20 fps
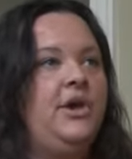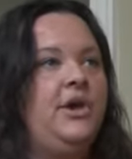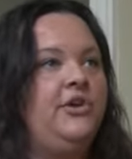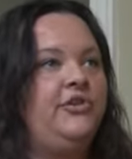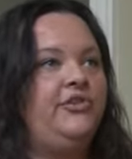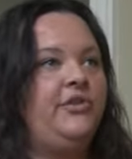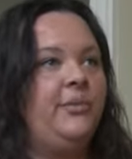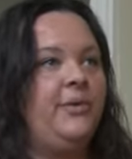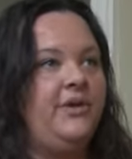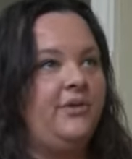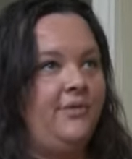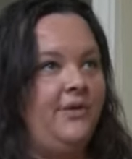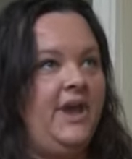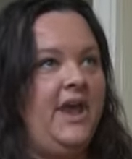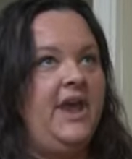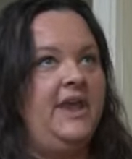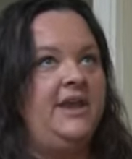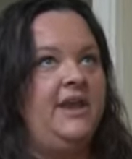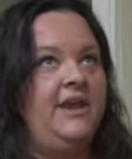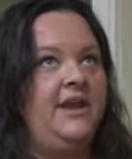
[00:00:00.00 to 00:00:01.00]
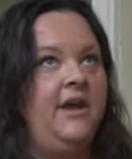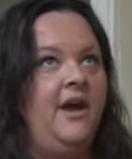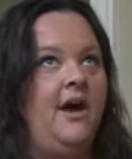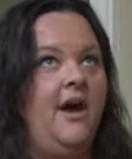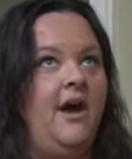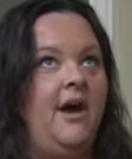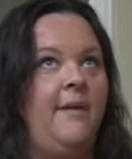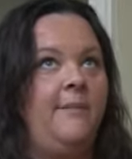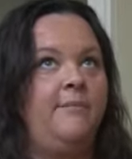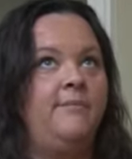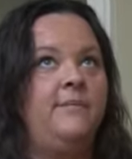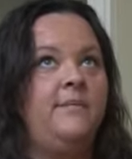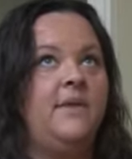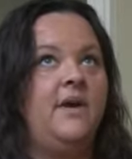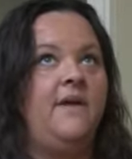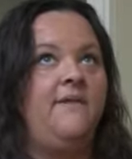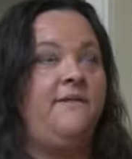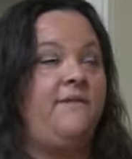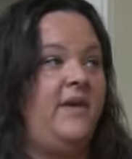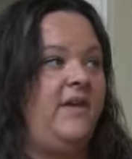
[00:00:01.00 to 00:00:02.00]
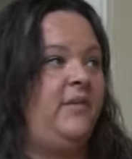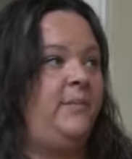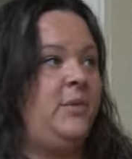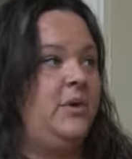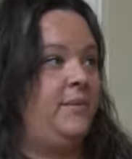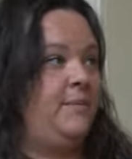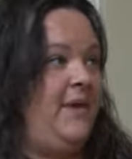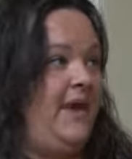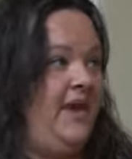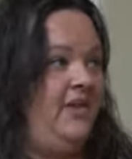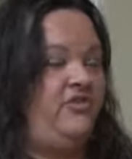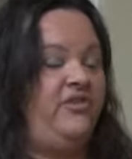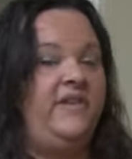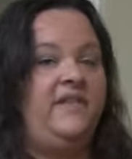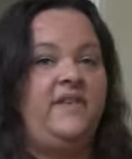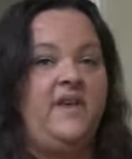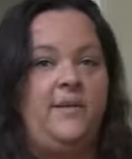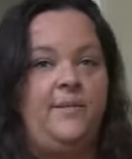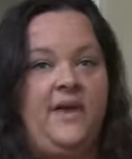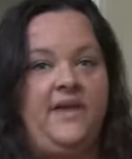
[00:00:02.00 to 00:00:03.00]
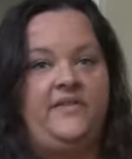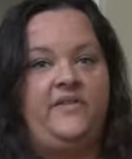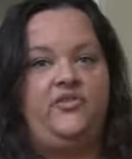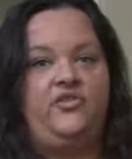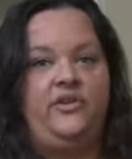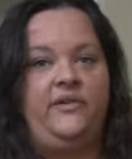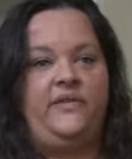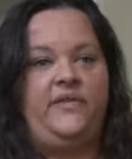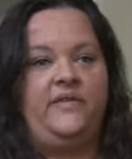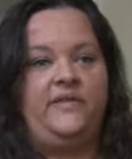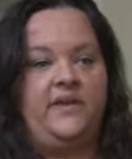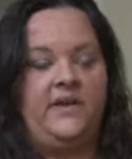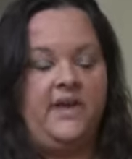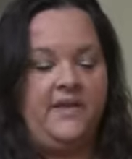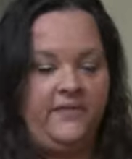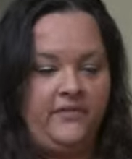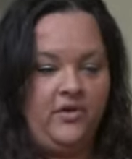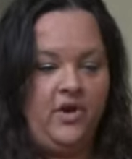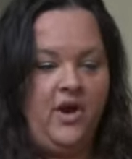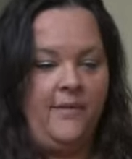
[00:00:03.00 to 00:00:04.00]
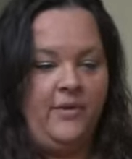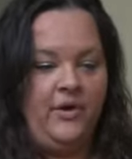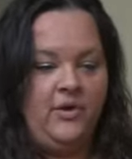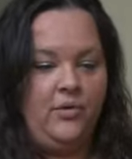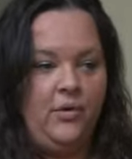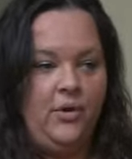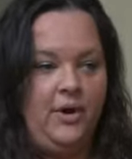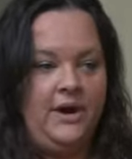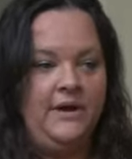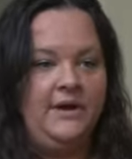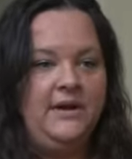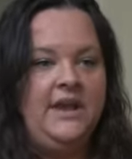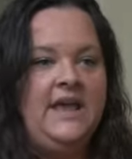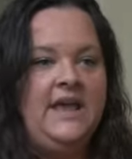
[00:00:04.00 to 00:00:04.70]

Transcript: so we created a Facebook page that said Massachusetts Against Common Core.